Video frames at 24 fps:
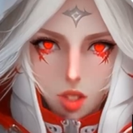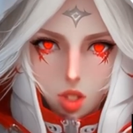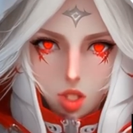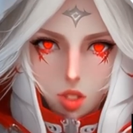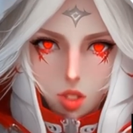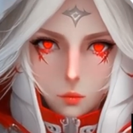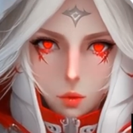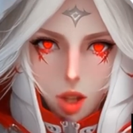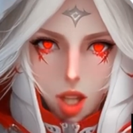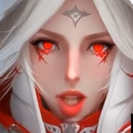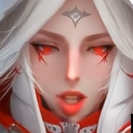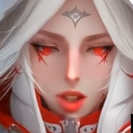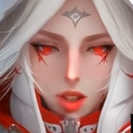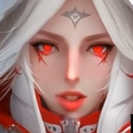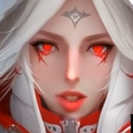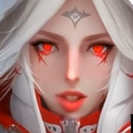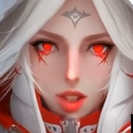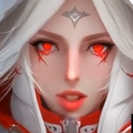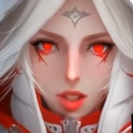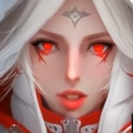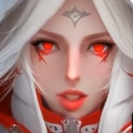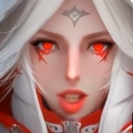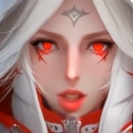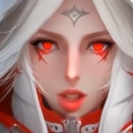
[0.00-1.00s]
looked back,
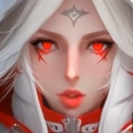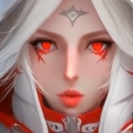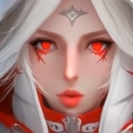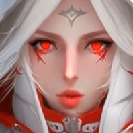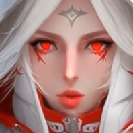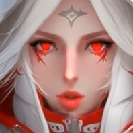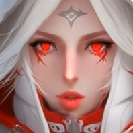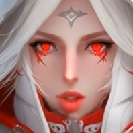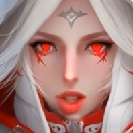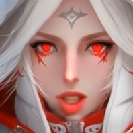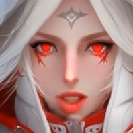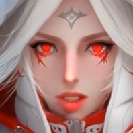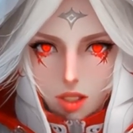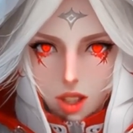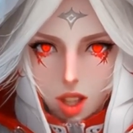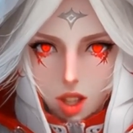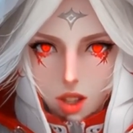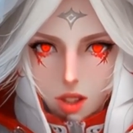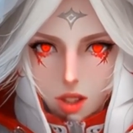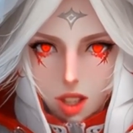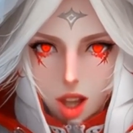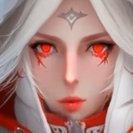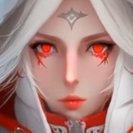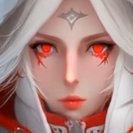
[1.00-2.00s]
and another girl I had
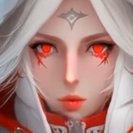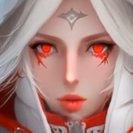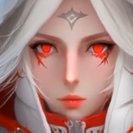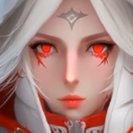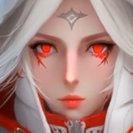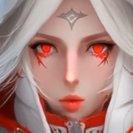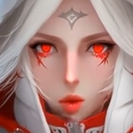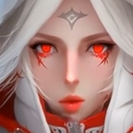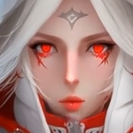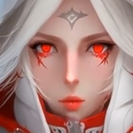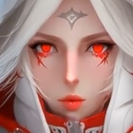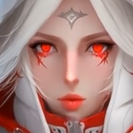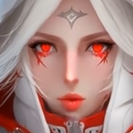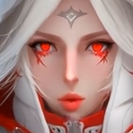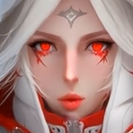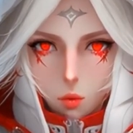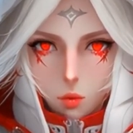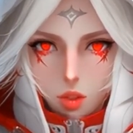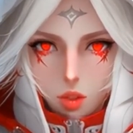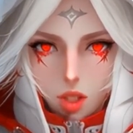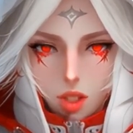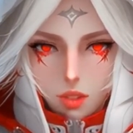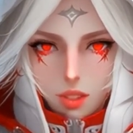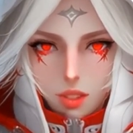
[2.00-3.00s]
not accounted for was
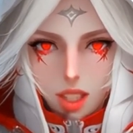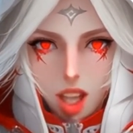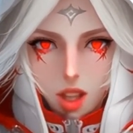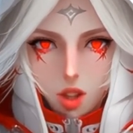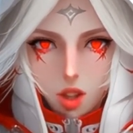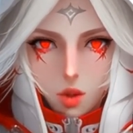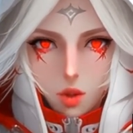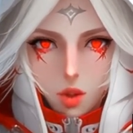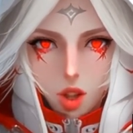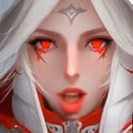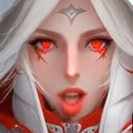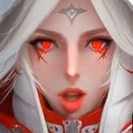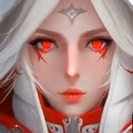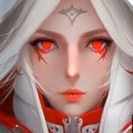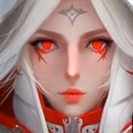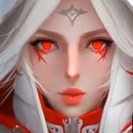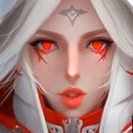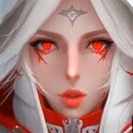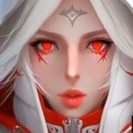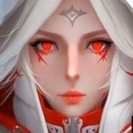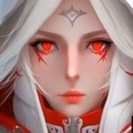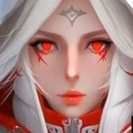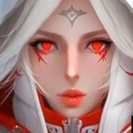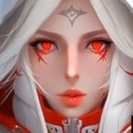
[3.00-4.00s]
holding a dagger
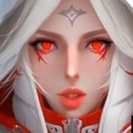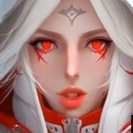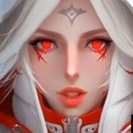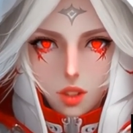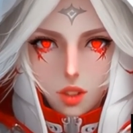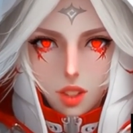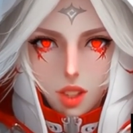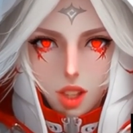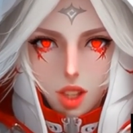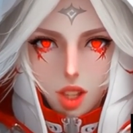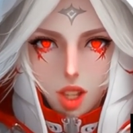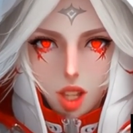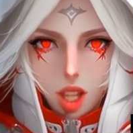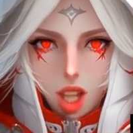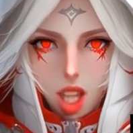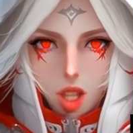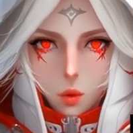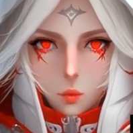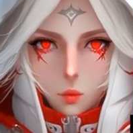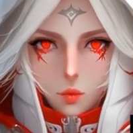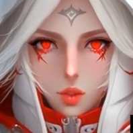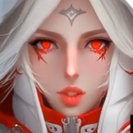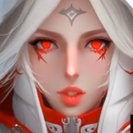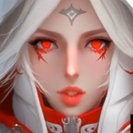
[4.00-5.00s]
covered in blood,
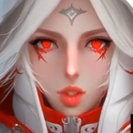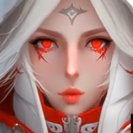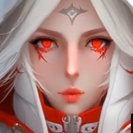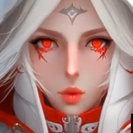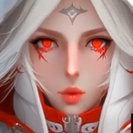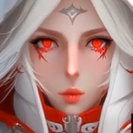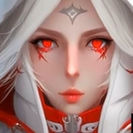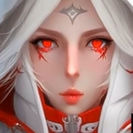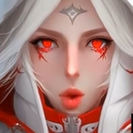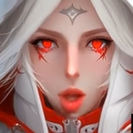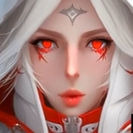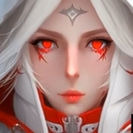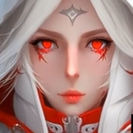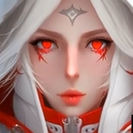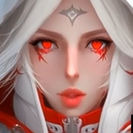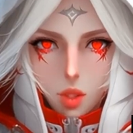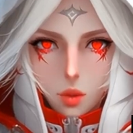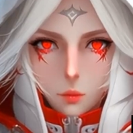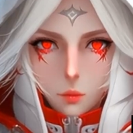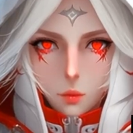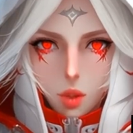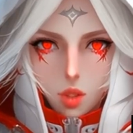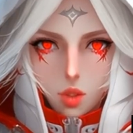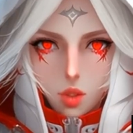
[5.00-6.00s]
and was slowly wiping
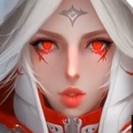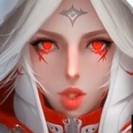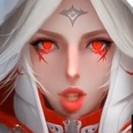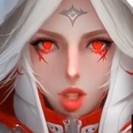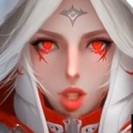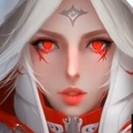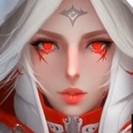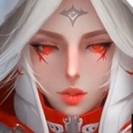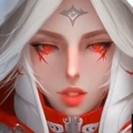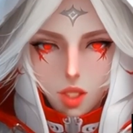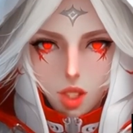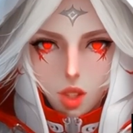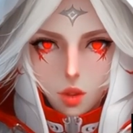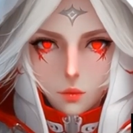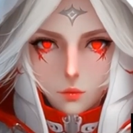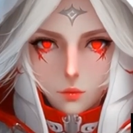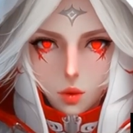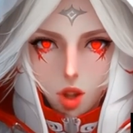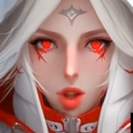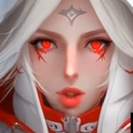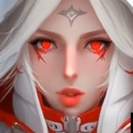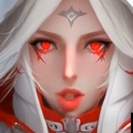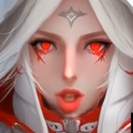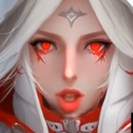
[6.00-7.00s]
the bloodshots that had
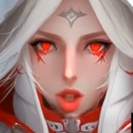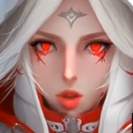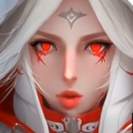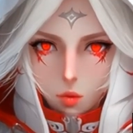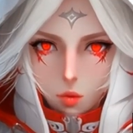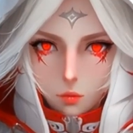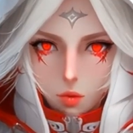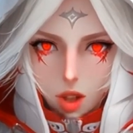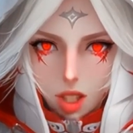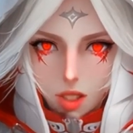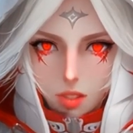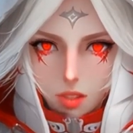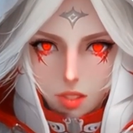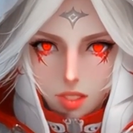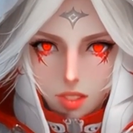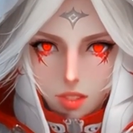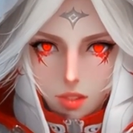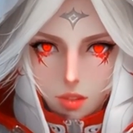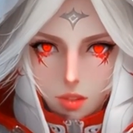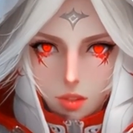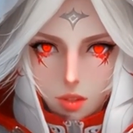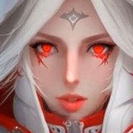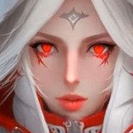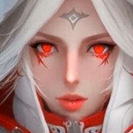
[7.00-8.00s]
fallen on her
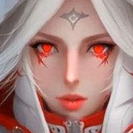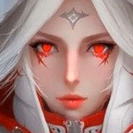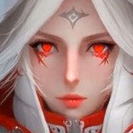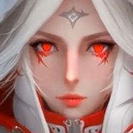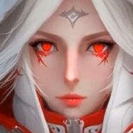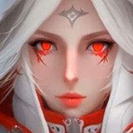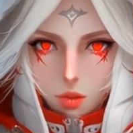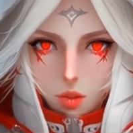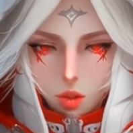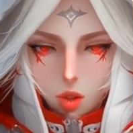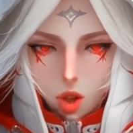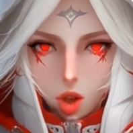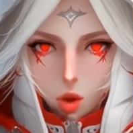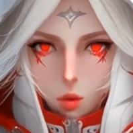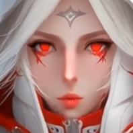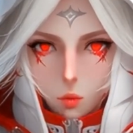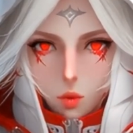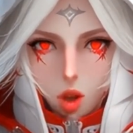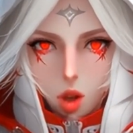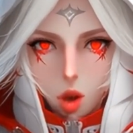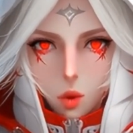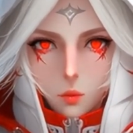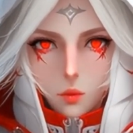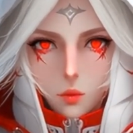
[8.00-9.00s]
faces. No,
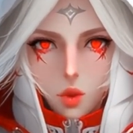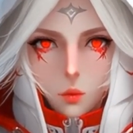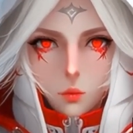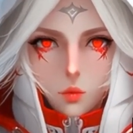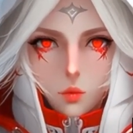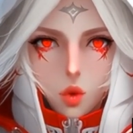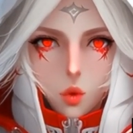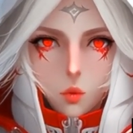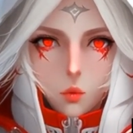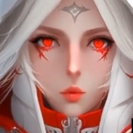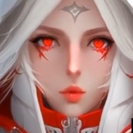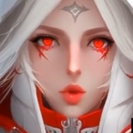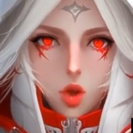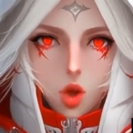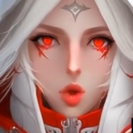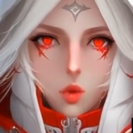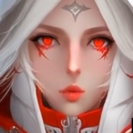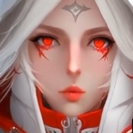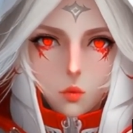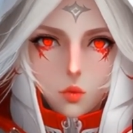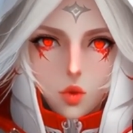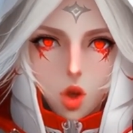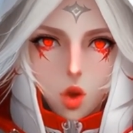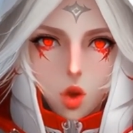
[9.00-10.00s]
no, no, no,
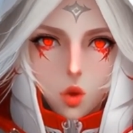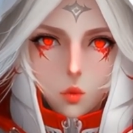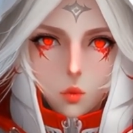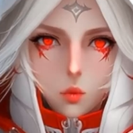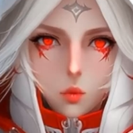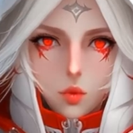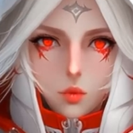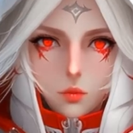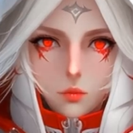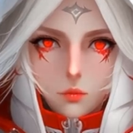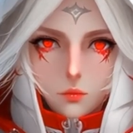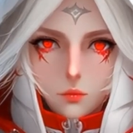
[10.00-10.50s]
no, no.